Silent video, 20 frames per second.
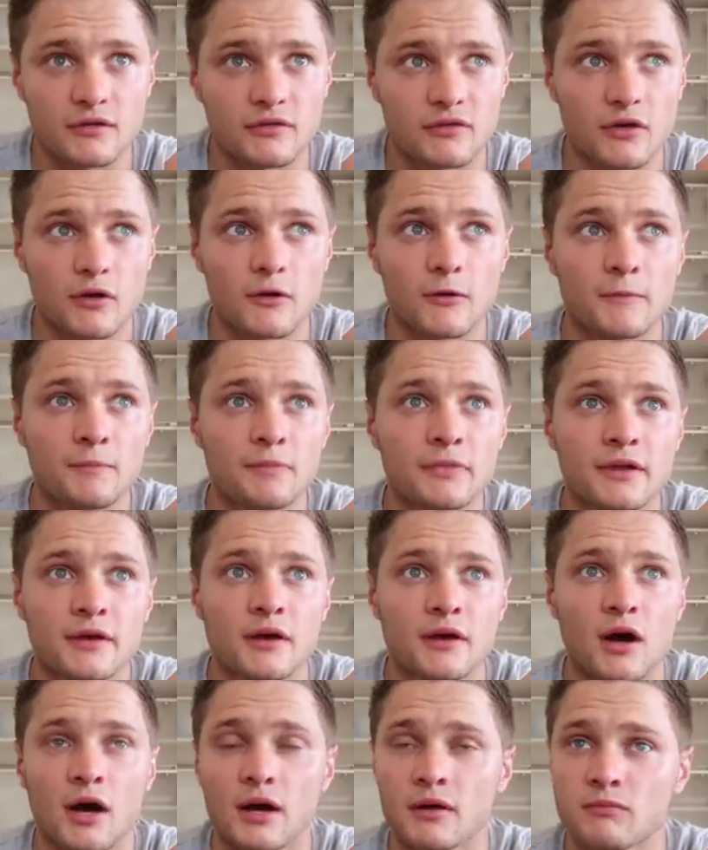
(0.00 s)
So
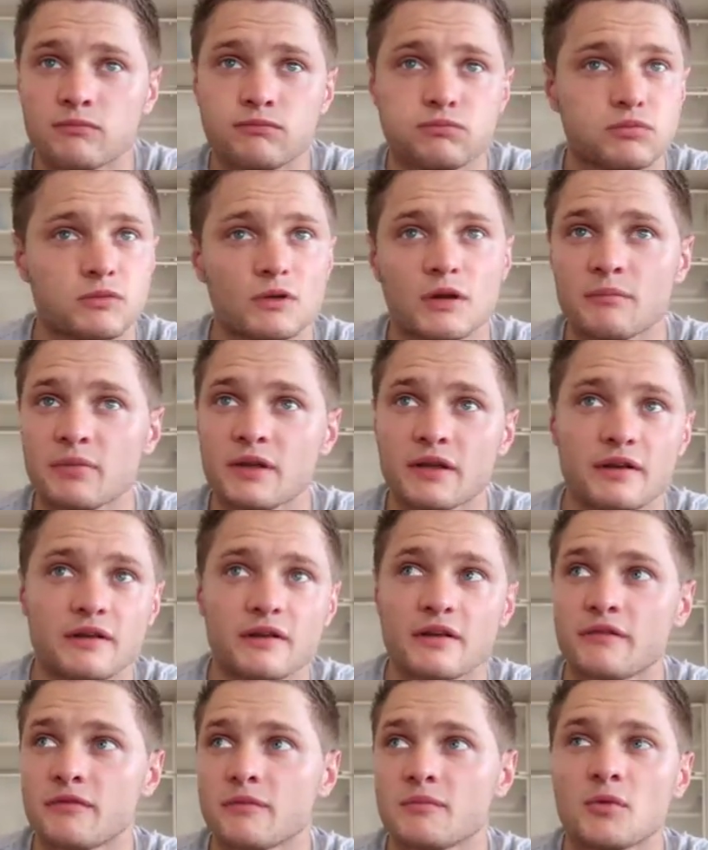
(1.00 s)
I
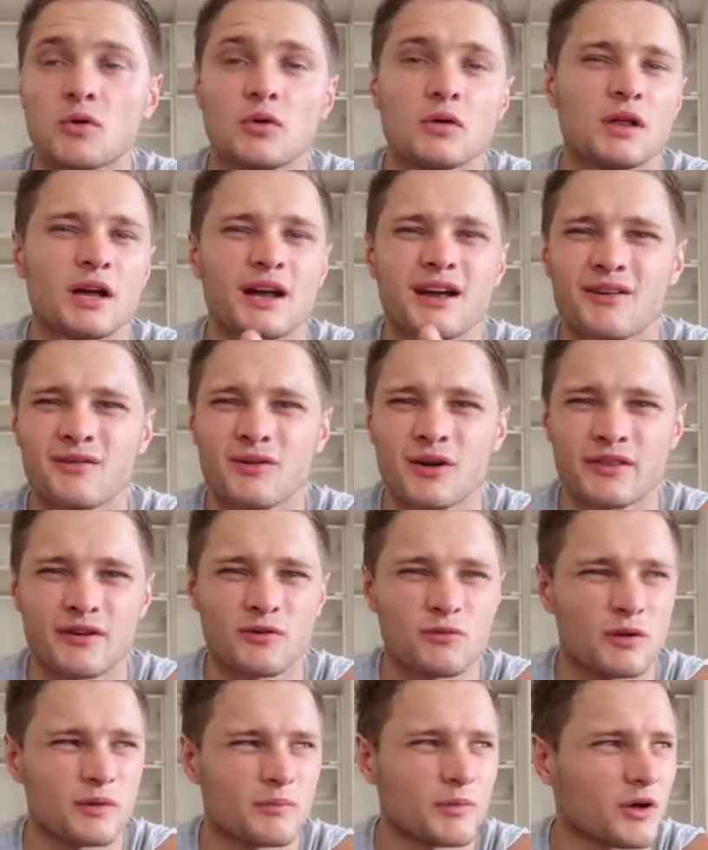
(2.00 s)
completed even more. Like I
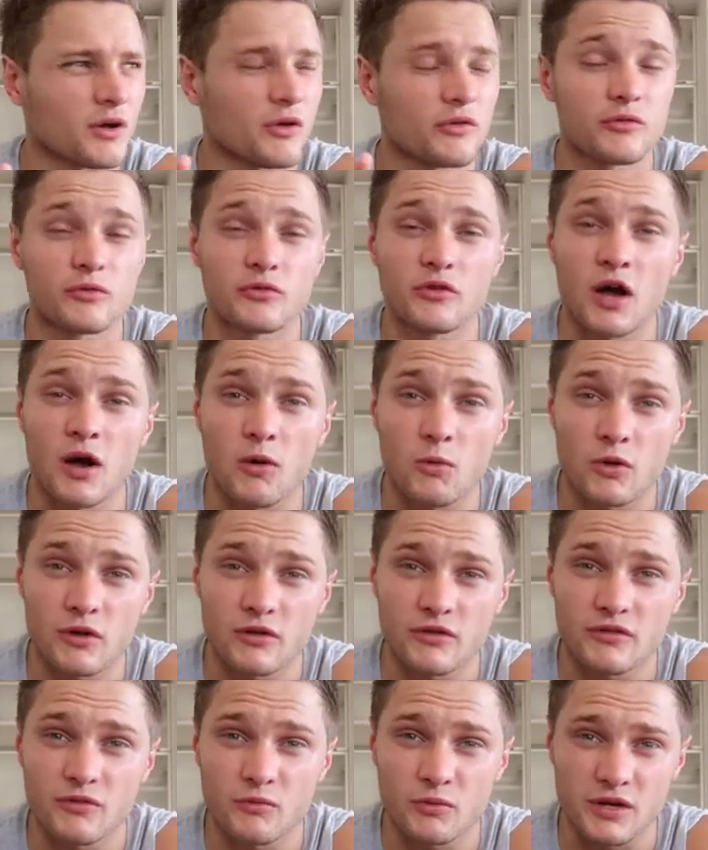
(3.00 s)
think one of my goals was I
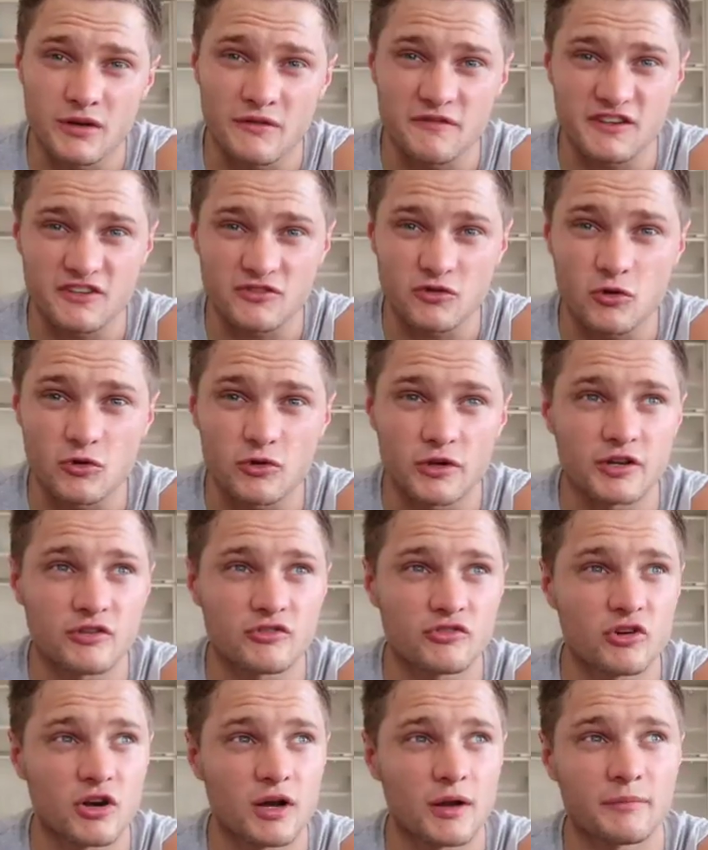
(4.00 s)
wanted to win a
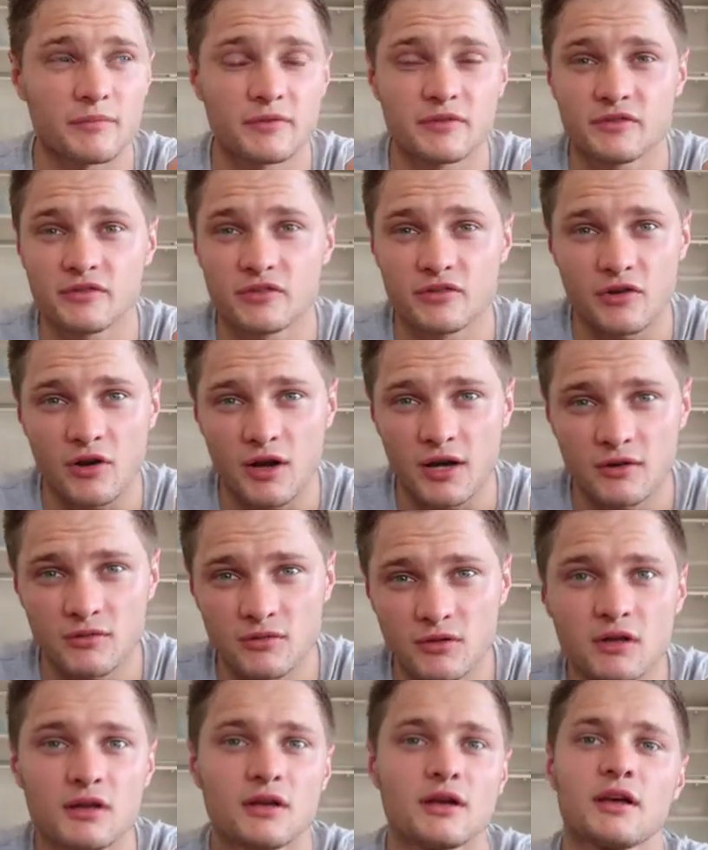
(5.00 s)
Victorian
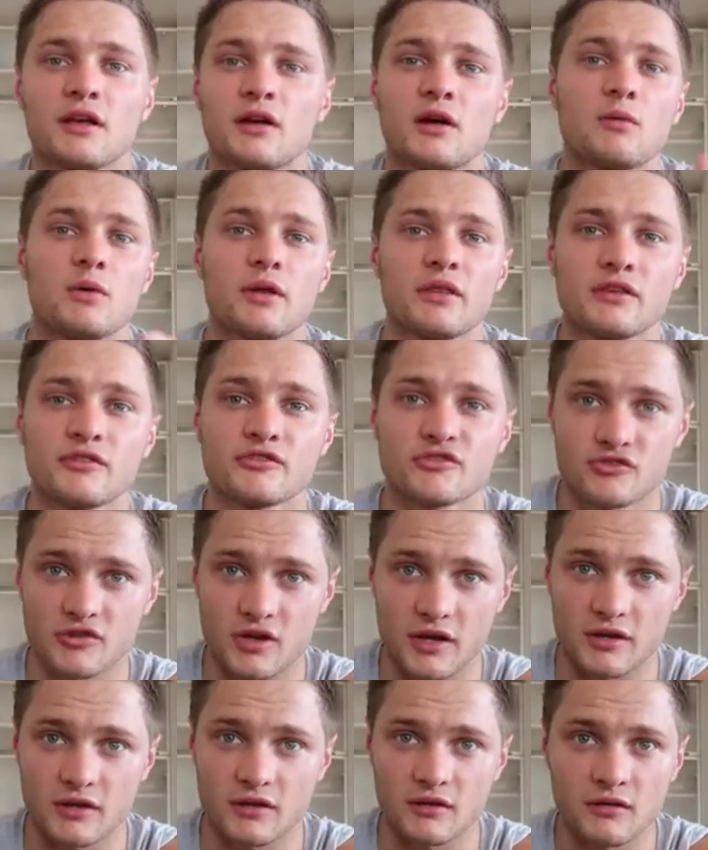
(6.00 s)
title, and I won the
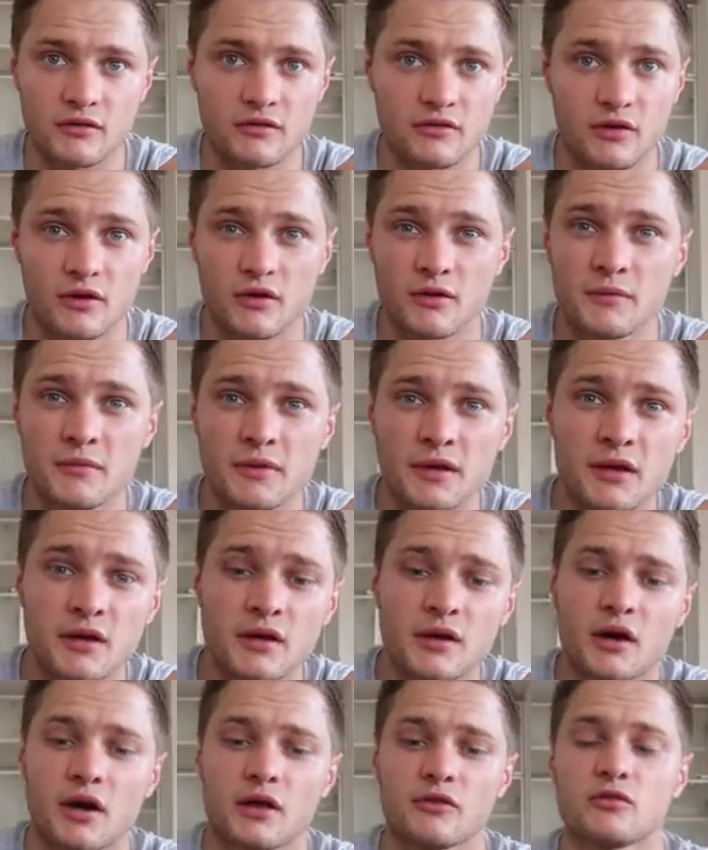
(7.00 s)
Australian. So
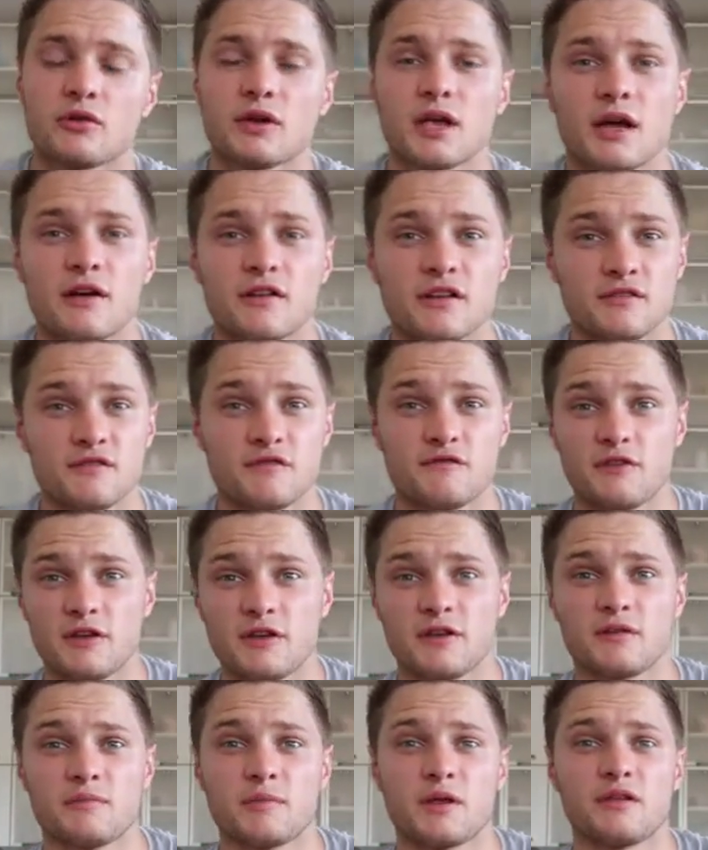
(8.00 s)
I took out in
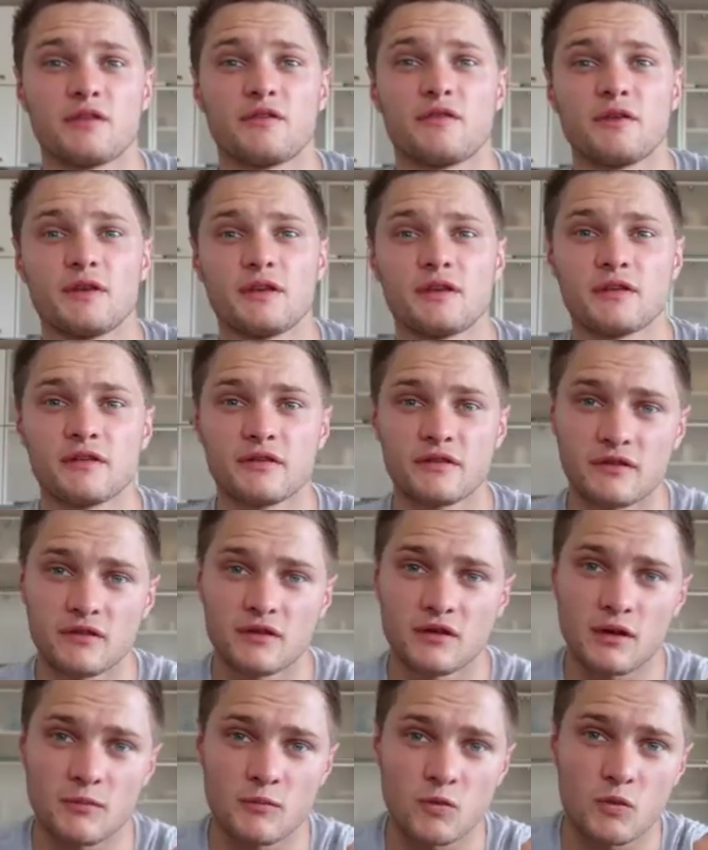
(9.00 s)
men's
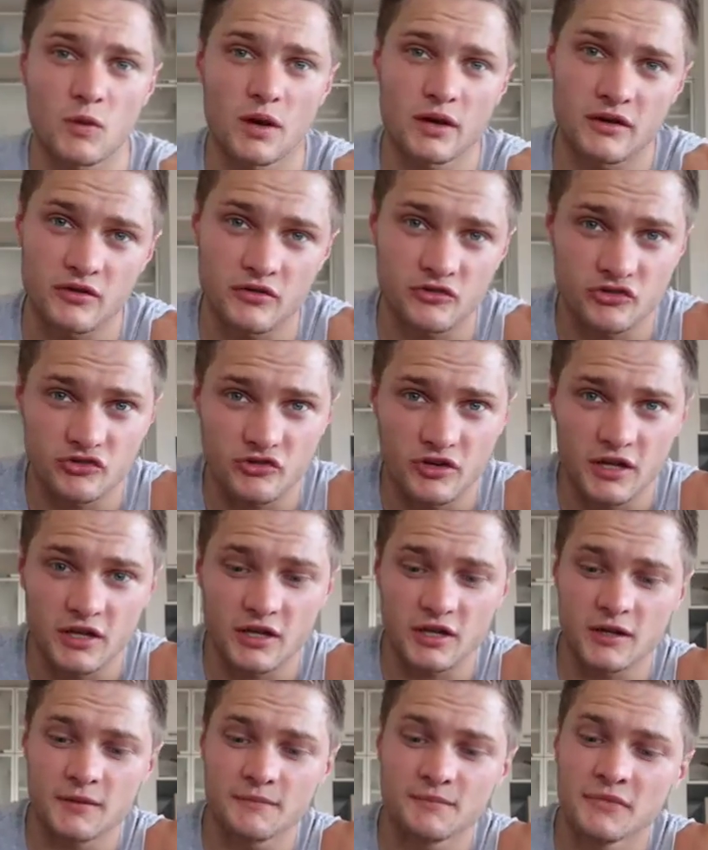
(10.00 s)
fitness, #1 in
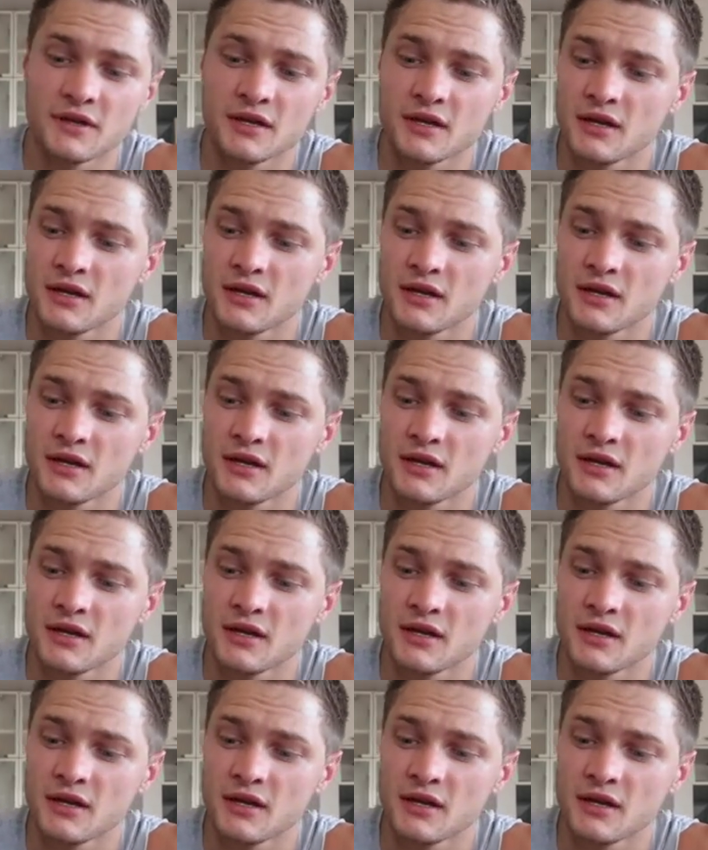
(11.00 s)
Australia.